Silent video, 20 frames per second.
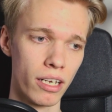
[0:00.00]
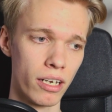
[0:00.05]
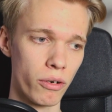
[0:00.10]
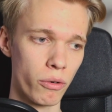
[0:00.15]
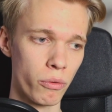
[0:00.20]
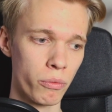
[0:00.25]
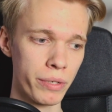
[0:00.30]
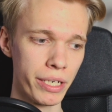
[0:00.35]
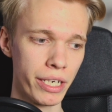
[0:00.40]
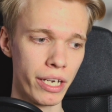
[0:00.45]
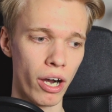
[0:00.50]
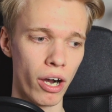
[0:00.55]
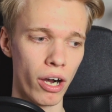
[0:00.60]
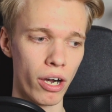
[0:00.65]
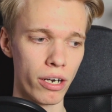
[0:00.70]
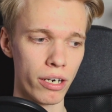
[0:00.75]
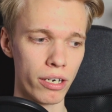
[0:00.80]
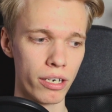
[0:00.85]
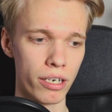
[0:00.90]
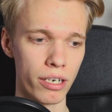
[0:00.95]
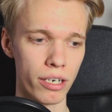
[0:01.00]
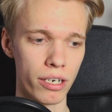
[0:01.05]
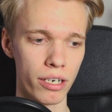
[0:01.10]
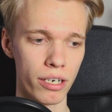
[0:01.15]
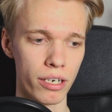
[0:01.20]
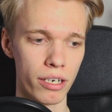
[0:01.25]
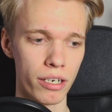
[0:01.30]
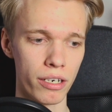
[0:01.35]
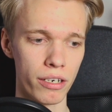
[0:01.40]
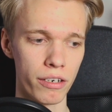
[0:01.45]
We are
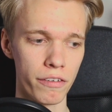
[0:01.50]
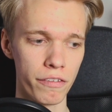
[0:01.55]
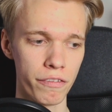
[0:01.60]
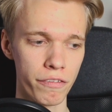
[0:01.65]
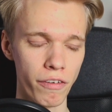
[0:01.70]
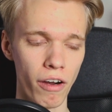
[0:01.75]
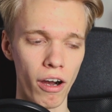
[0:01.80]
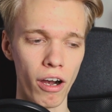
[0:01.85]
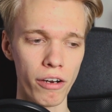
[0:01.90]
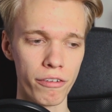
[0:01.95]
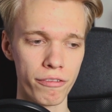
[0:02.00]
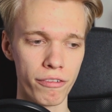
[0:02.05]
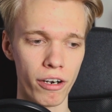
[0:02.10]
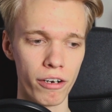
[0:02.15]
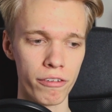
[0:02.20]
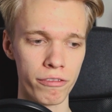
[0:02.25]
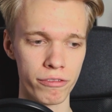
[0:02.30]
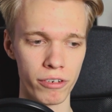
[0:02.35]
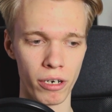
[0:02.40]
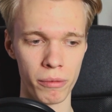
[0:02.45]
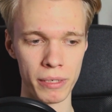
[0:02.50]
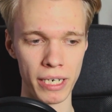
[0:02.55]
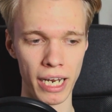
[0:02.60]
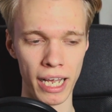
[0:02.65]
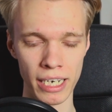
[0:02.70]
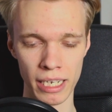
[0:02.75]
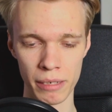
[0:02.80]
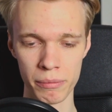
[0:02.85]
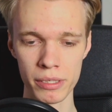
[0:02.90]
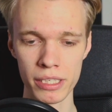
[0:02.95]
far, far from it.
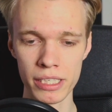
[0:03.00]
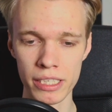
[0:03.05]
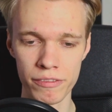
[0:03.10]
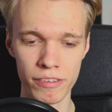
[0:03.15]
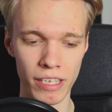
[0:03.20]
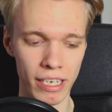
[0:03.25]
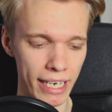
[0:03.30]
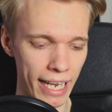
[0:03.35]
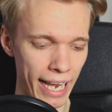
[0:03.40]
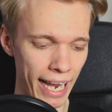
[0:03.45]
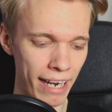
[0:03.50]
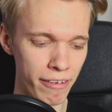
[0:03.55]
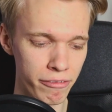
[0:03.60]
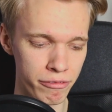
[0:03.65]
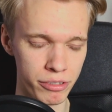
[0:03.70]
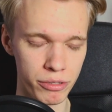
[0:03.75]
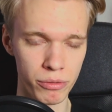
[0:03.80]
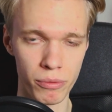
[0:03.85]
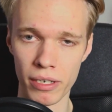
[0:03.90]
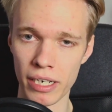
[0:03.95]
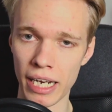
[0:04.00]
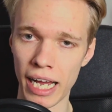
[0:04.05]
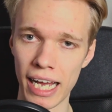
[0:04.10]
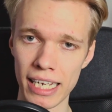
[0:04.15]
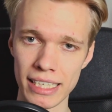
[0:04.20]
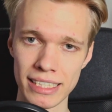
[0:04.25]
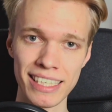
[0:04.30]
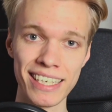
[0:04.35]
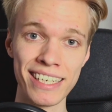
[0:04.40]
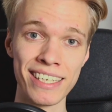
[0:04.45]
And I believe that everyone
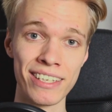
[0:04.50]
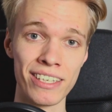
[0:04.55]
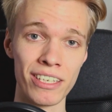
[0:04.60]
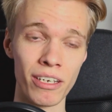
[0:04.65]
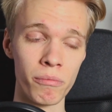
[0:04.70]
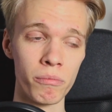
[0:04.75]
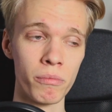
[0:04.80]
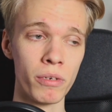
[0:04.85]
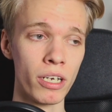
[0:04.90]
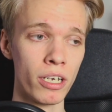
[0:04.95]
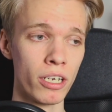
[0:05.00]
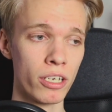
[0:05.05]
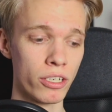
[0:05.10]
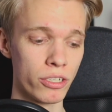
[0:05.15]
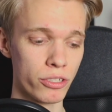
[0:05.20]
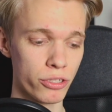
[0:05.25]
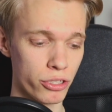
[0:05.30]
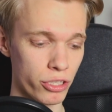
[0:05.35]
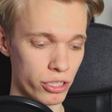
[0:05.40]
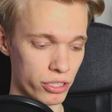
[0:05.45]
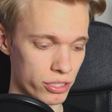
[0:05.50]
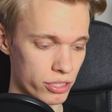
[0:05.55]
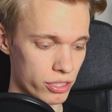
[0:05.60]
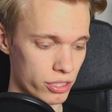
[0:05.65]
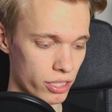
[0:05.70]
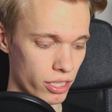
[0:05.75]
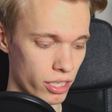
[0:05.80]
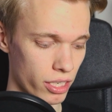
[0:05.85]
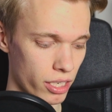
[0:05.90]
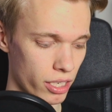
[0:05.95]
has in them
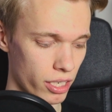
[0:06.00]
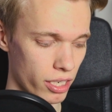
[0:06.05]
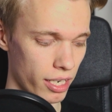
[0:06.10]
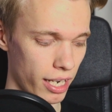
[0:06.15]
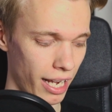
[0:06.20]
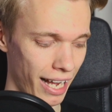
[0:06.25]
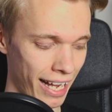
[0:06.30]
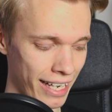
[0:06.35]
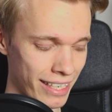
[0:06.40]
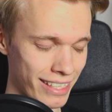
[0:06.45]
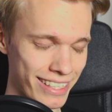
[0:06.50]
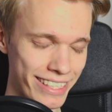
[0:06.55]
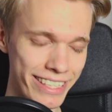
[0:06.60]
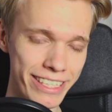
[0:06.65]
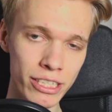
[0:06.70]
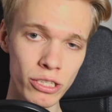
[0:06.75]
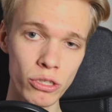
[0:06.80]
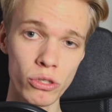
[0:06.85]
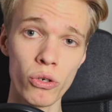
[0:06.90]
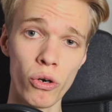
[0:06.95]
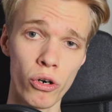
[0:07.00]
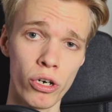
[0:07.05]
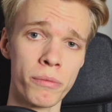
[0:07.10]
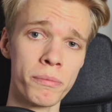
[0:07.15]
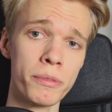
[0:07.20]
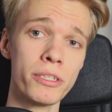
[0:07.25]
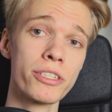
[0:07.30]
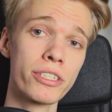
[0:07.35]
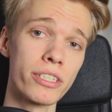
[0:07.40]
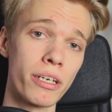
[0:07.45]
just an
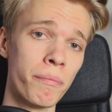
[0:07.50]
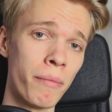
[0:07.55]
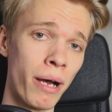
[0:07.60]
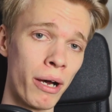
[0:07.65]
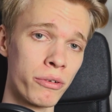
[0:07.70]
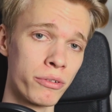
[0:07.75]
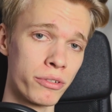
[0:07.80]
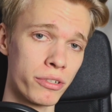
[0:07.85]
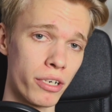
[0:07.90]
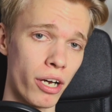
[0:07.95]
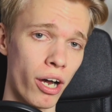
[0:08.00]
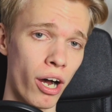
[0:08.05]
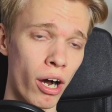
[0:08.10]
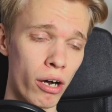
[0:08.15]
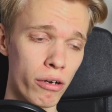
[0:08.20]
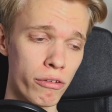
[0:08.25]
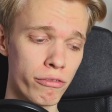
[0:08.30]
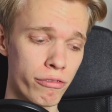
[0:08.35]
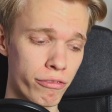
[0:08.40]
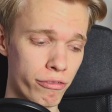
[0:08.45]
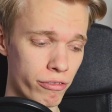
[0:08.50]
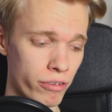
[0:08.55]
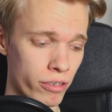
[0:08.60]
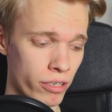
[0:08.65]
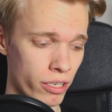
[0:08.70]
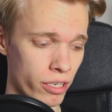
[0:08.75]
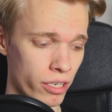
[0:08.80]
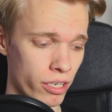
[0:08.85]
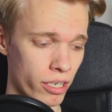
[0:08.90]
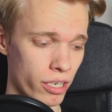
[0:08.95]
enormous amount of
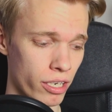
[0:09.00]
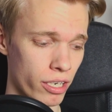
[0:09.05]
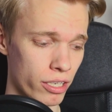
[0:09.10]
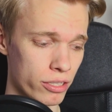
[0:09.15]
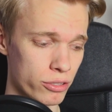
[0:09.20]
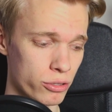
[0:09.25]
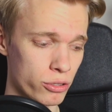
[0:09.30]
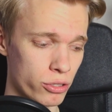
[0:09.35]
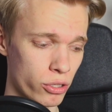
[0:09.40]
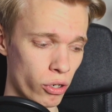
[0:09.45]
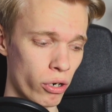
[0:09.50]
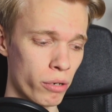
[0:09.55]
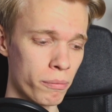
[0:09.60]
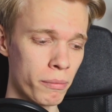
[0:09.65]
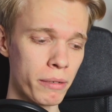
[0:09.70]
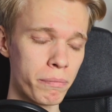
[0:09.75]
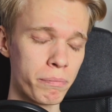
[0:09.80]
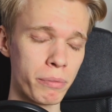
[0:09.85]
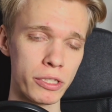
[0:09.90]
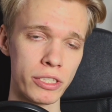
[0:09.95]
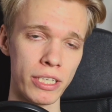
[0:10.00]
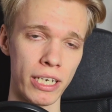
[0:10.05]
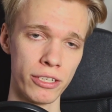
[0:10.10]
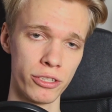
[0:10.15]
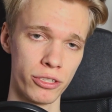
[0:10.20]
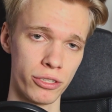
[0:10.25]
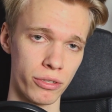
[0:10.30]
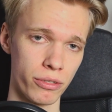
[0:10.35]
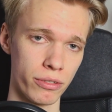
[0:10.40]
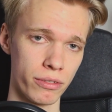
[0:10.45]
dormant
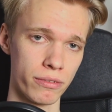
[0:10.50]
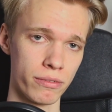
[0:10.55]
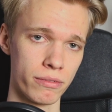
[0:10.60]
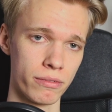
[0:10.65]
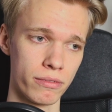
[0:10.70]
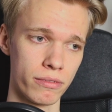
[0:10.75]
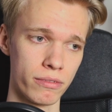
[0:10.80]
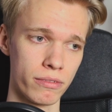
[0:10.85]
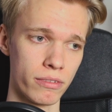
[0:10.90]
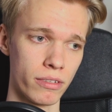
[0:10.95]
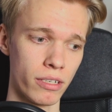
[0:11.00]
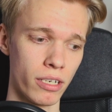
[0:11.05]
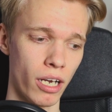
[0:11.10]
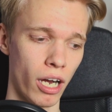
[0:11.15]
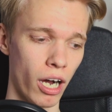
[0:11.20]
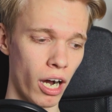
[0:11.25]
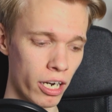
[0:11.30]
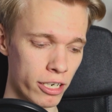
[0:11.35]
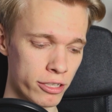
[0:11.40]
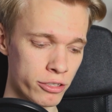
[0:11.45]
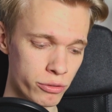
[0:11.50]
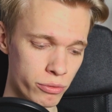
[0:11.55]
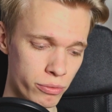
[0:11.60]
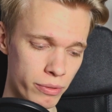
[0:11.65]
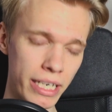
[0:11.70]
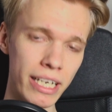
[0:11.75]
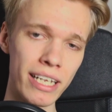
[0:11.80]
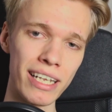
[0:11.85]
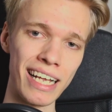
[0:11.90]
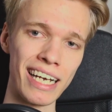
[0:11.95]
potential,
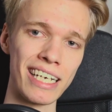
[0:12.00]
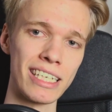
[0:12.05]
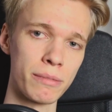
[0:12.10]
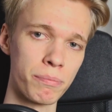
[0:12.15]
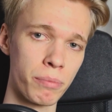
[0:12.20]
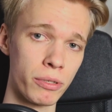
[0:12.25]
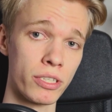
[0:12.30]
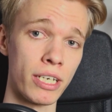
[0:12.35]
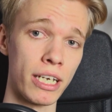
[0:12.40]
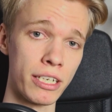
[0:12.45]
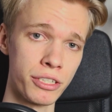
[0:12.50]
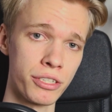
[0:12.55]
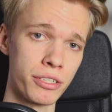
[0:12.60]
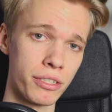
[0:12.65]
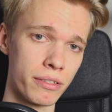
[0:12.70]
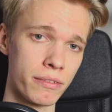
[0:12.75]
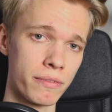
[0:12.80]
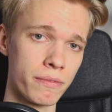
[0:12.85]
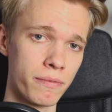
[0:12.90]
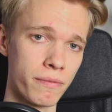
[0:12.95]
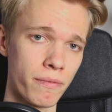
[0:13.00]
unrealized potential.